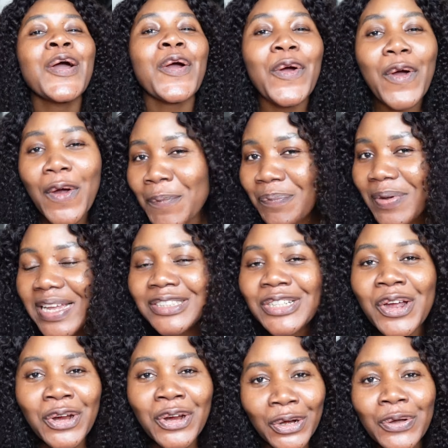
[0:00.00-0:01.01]

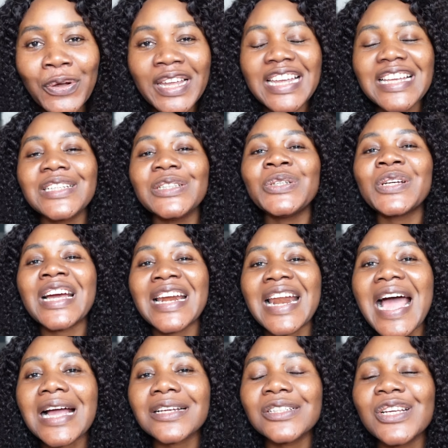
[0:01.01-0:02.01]
complexion glow kit you can
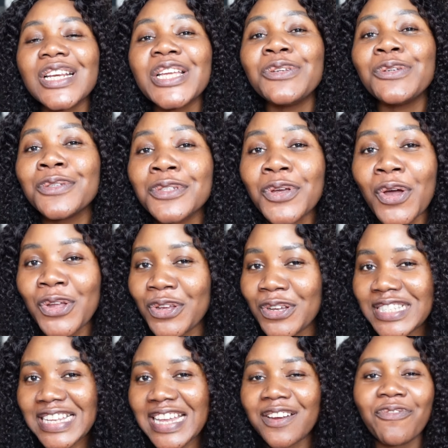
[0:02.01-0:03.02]
actually use on your
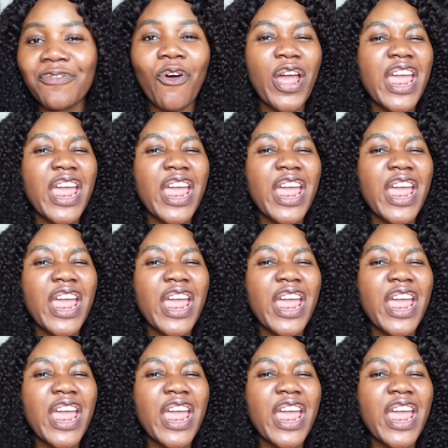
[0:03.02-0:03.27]
skin for